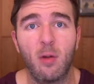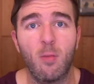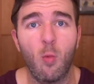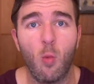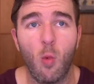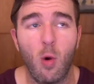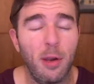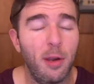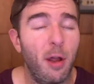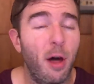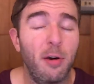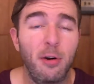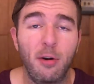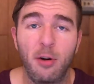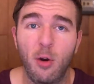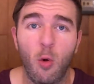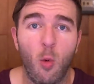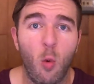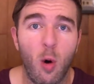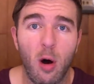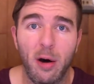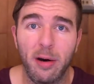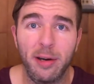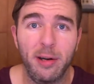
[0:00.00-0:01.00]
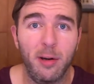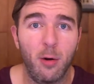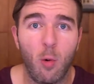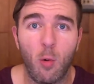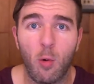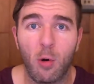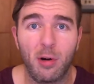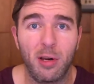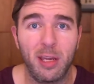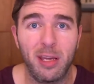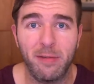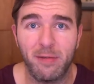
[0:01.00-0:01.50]
100-to-1
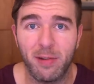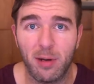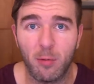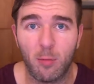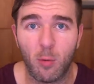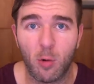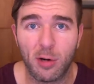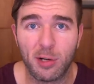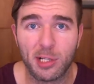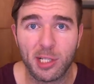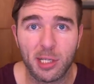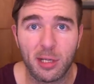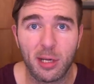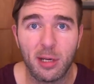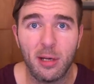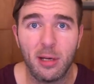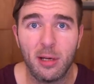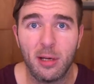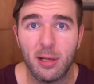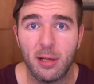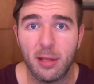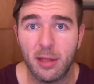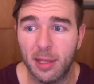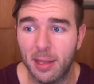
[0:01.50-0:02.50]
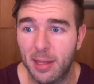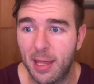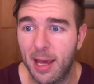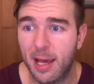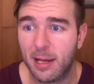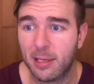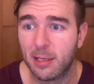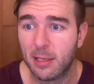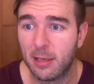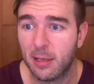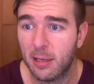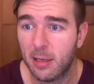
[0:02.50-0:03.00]
or even worse than
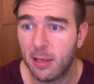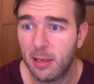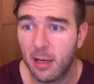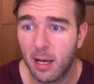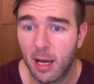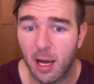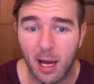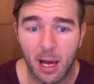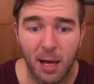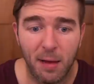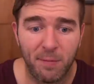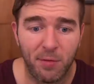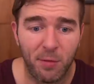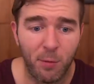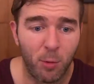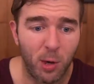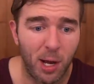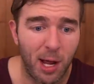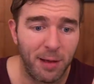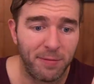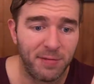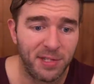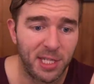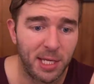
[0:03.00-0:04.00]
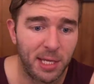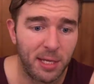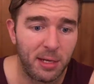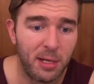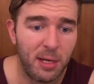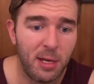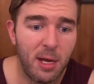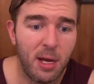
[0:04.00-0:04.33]
that, from what I've seen.